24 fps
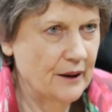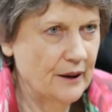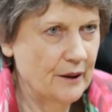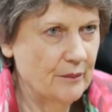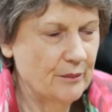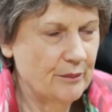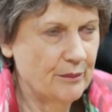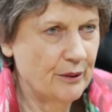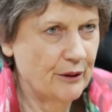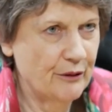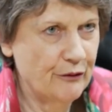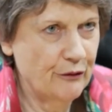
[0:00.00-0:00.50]
Yeah.
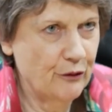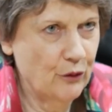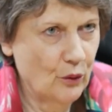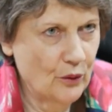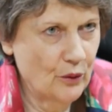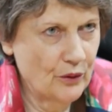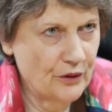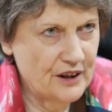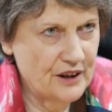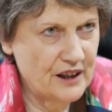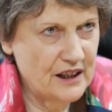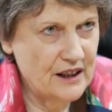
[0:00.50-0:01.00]
It,
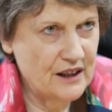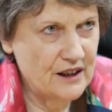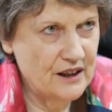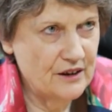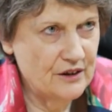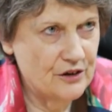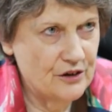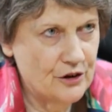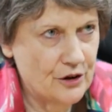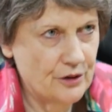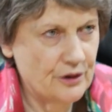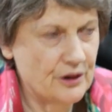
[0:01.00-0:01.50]
before
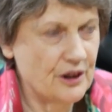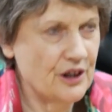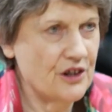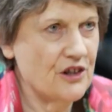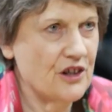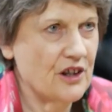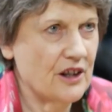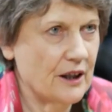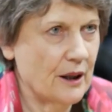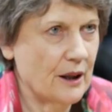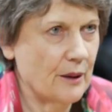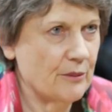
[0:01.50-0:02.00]
the
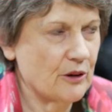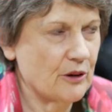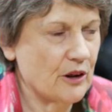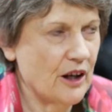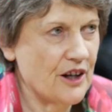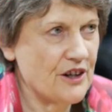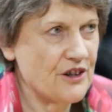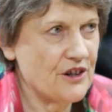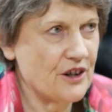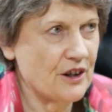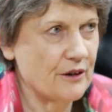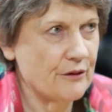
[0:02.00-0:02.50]
Tunisian
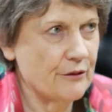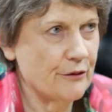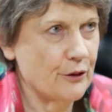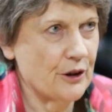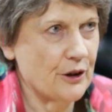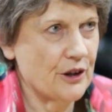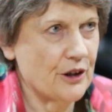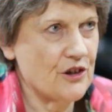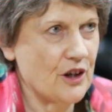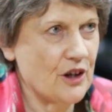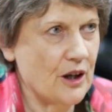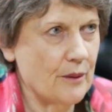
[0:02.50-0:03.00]
uprising,
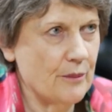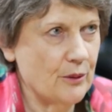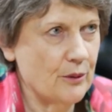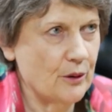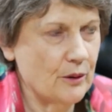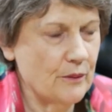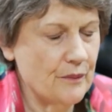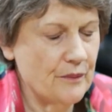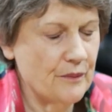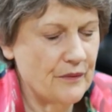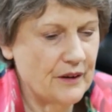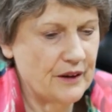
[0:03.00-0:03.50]
for
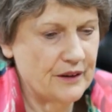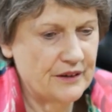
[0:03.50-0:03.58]
example,